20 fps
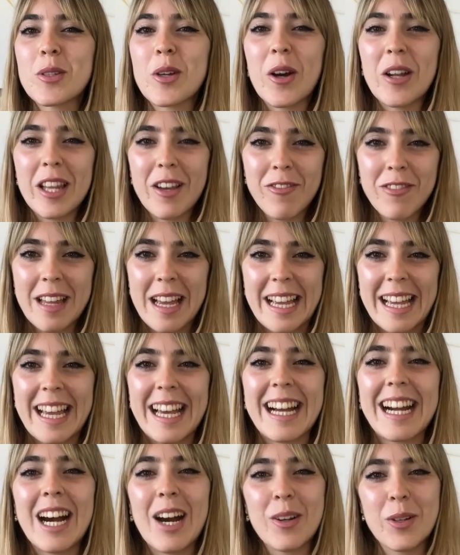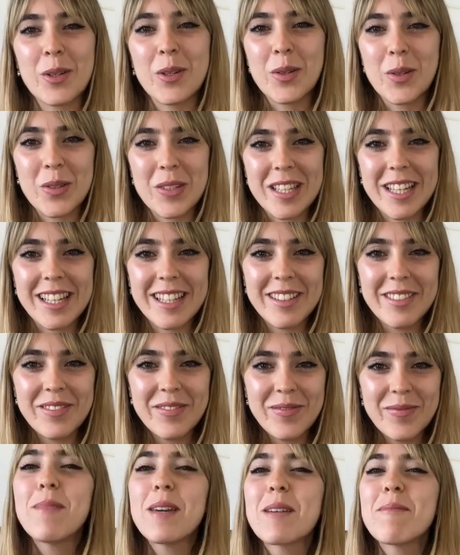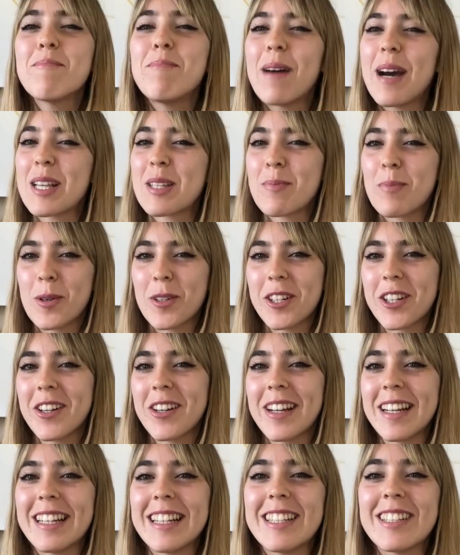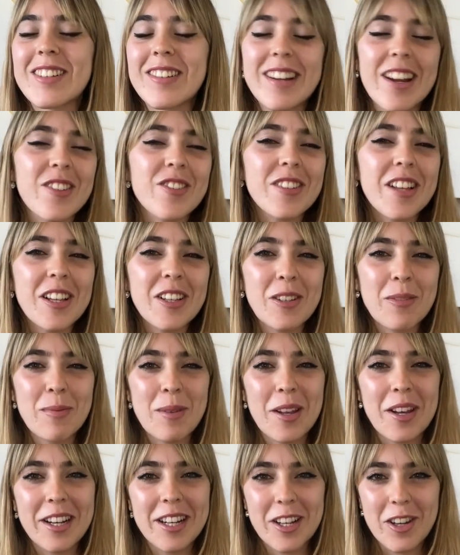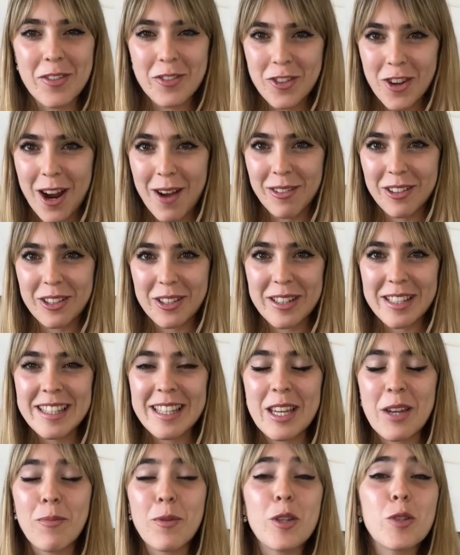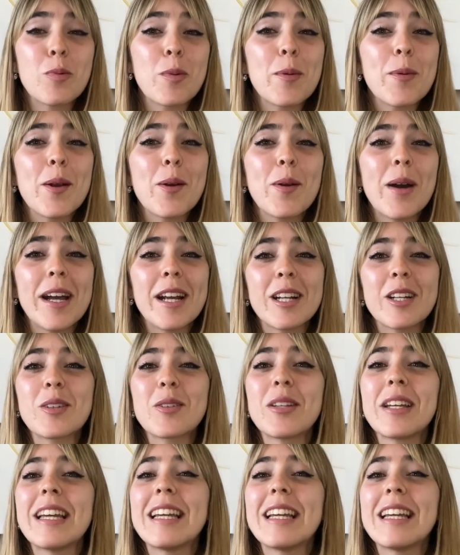Holafly and how to use it? Being Passporter an international community of travelers in which we require good